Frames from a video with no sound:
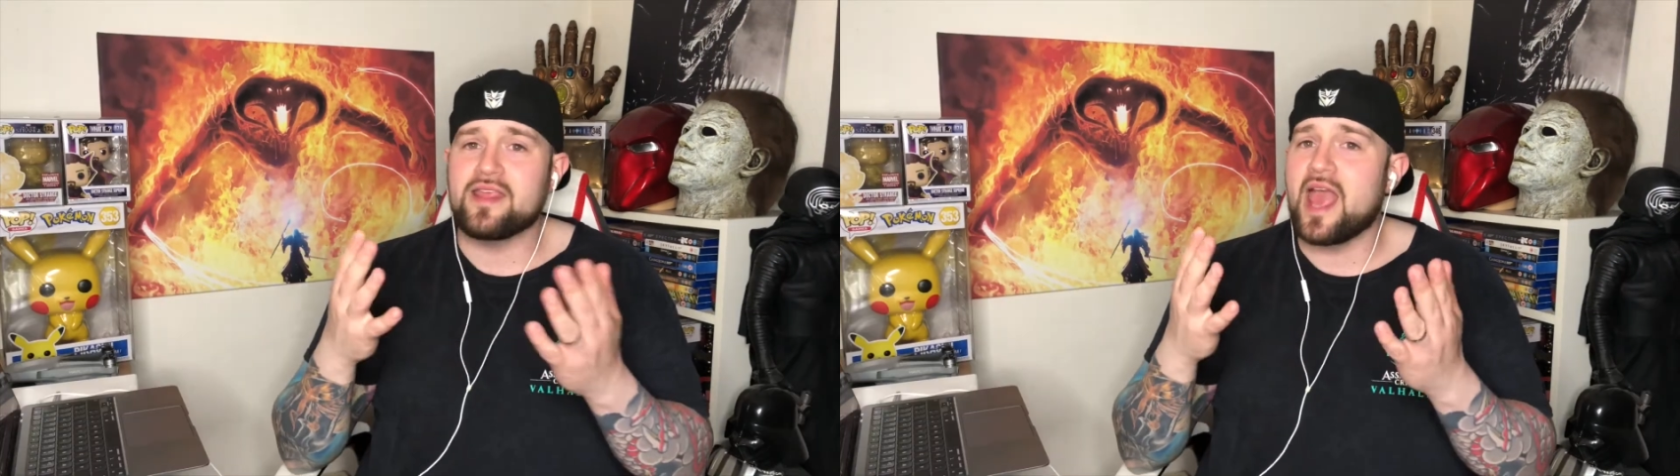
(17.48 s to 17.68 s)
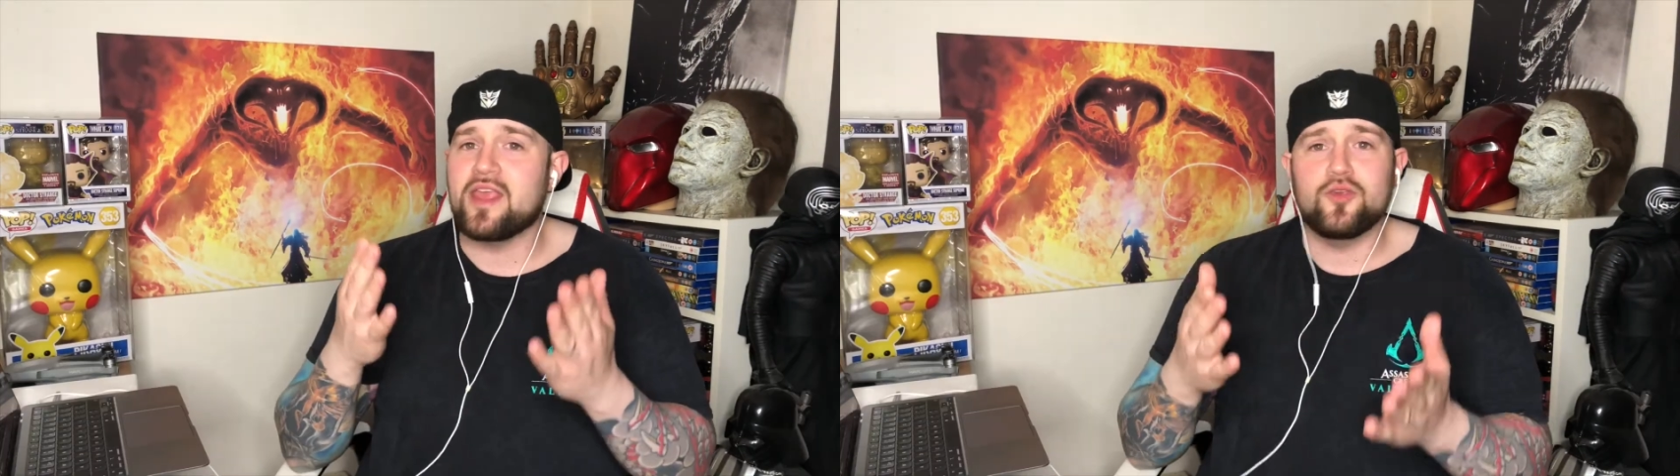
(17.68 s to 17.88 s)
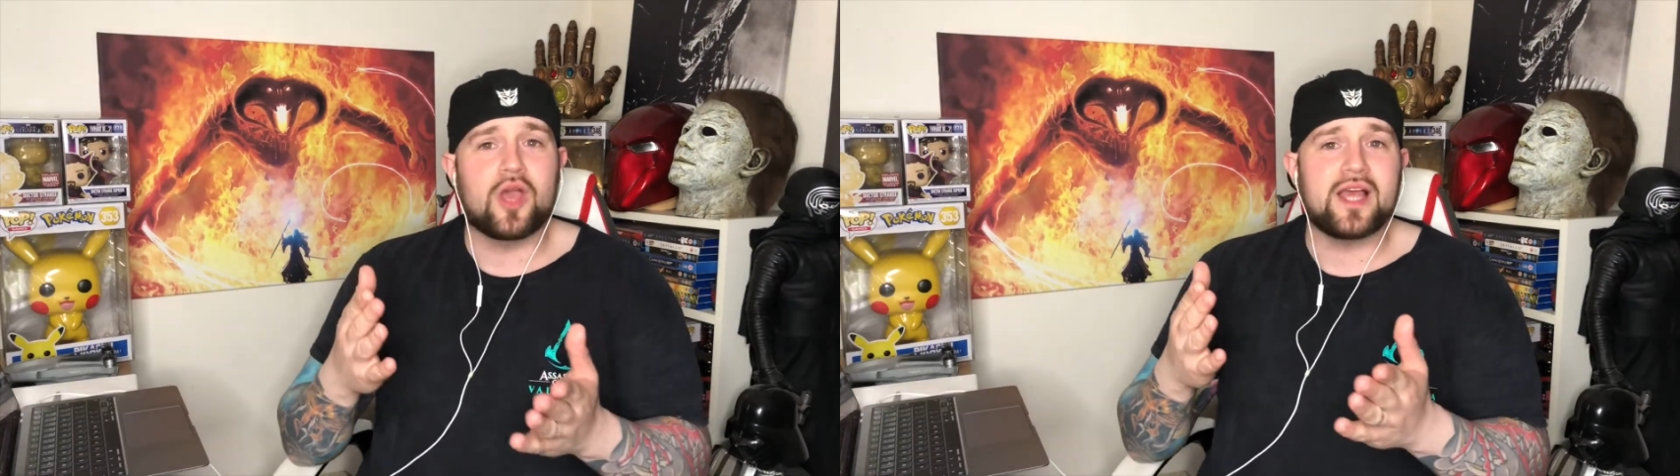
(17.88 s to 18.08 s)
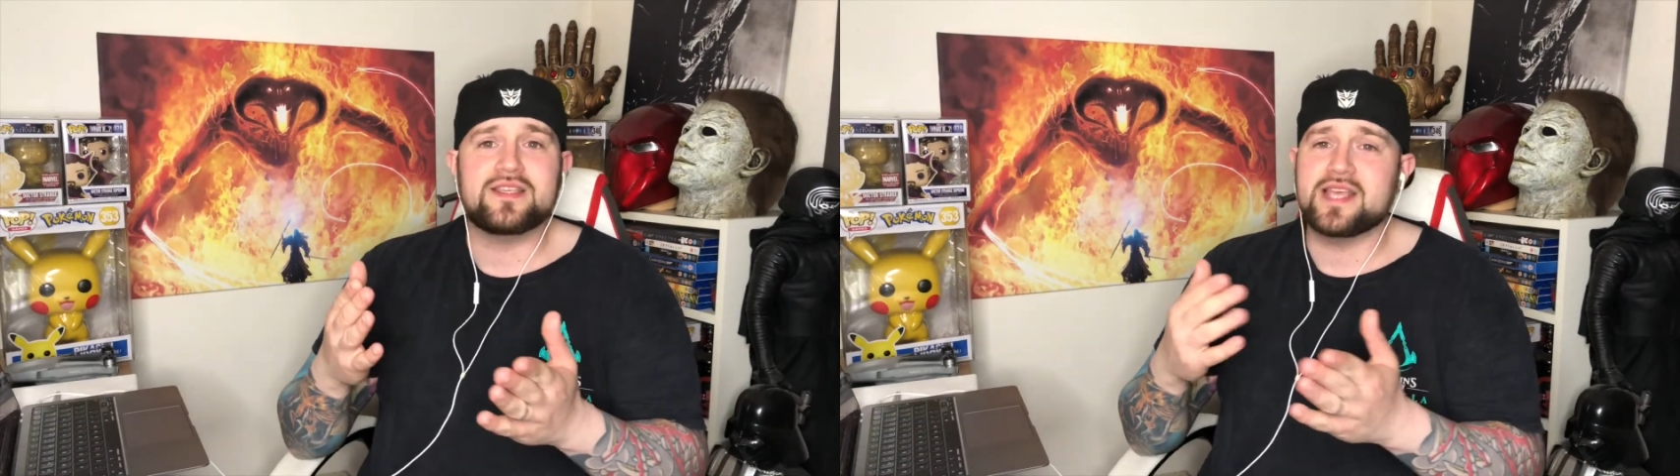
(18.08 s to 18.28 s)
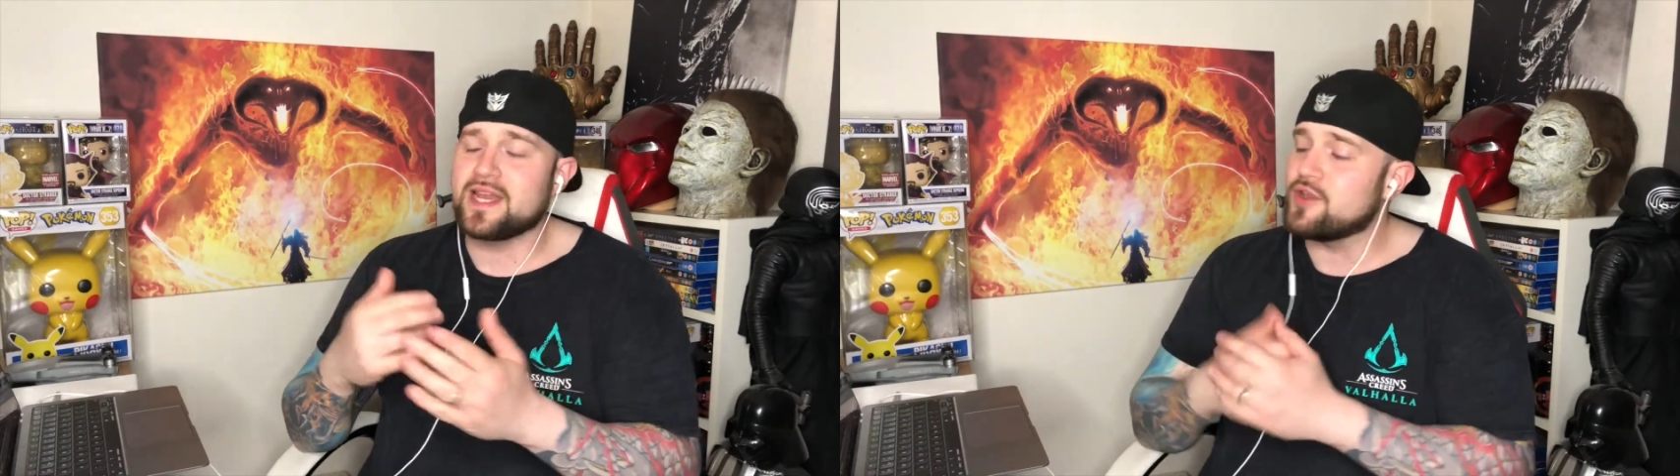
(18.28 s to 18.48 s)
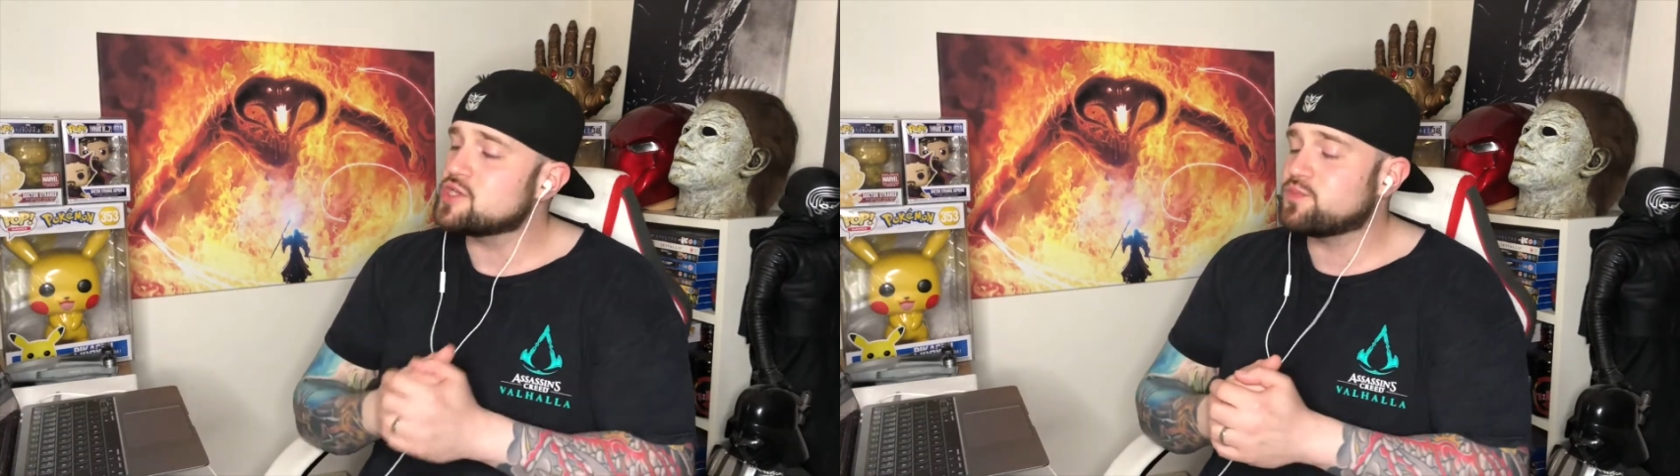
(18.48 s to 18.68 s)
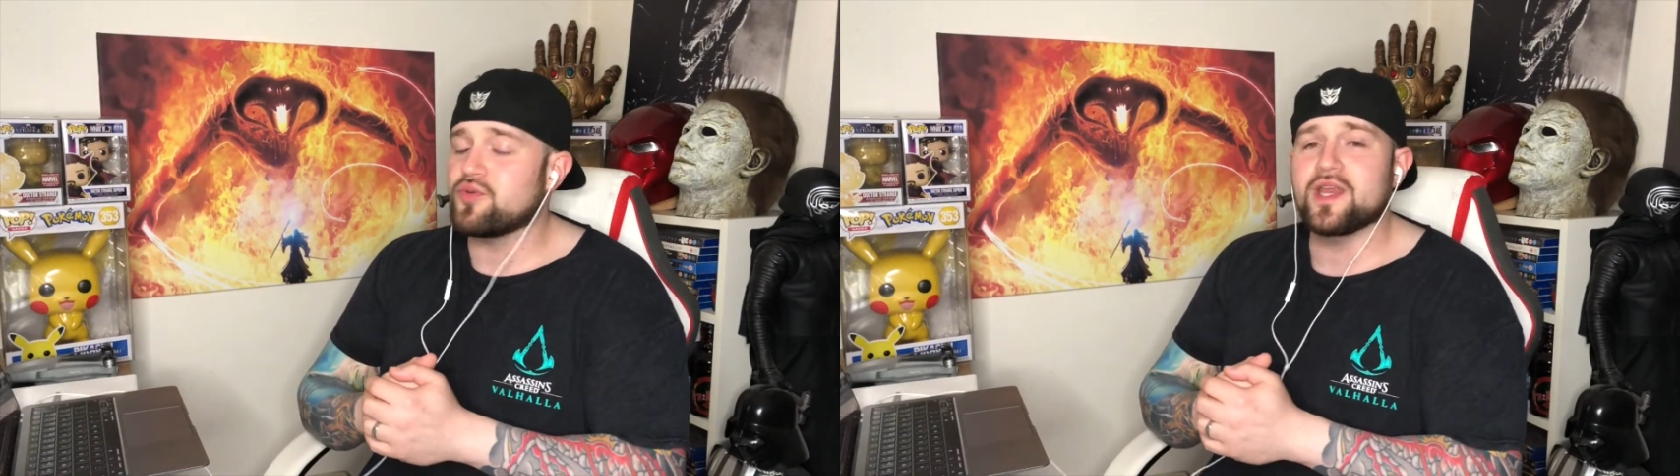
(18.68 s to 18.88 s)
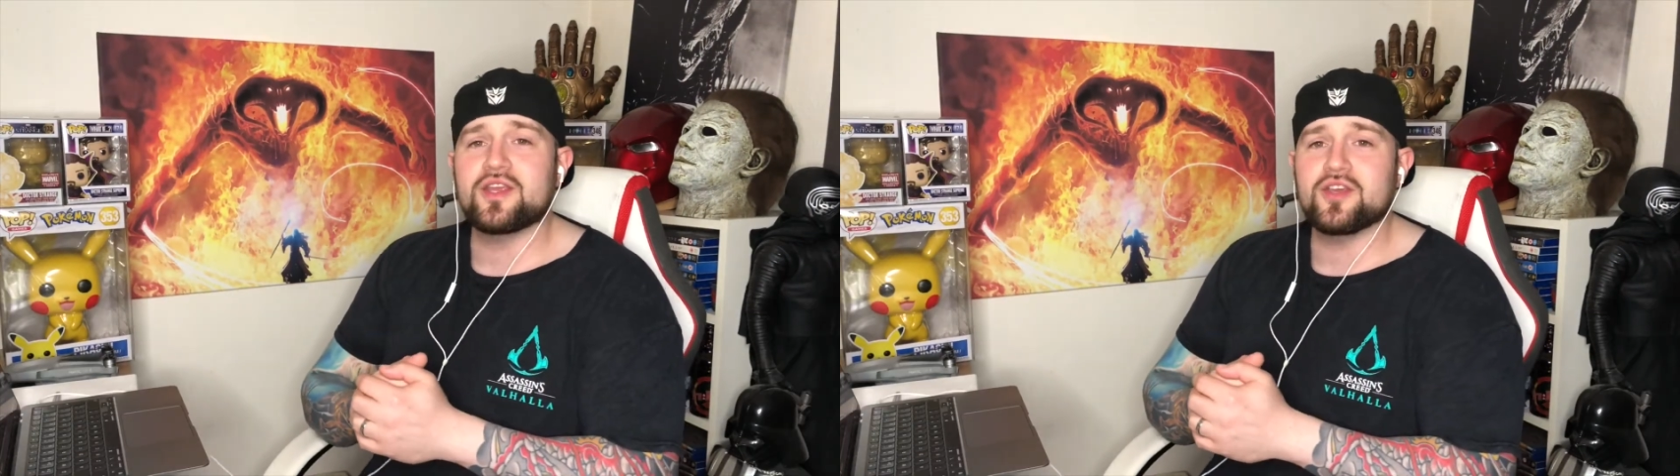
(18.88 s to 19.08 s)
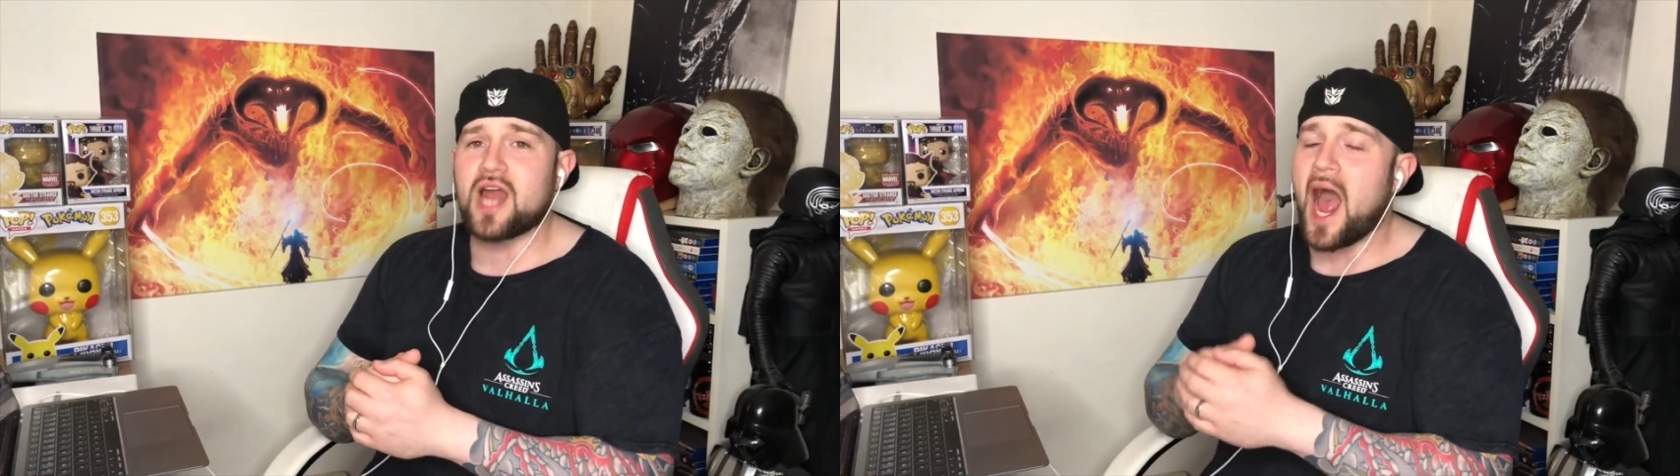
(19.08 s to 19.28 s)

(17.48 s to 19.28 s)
yeah, you guys said it looks pretty good.